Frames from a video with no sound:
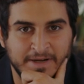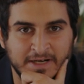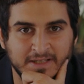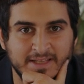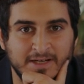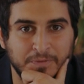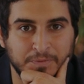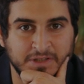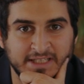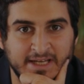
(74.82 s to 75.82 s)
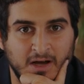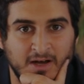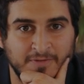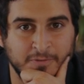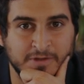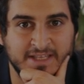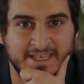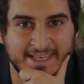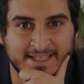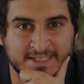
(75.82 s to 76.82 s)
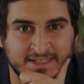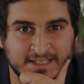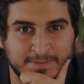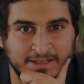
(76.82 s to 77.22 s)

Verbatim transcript: apparently they're really awful with kids at this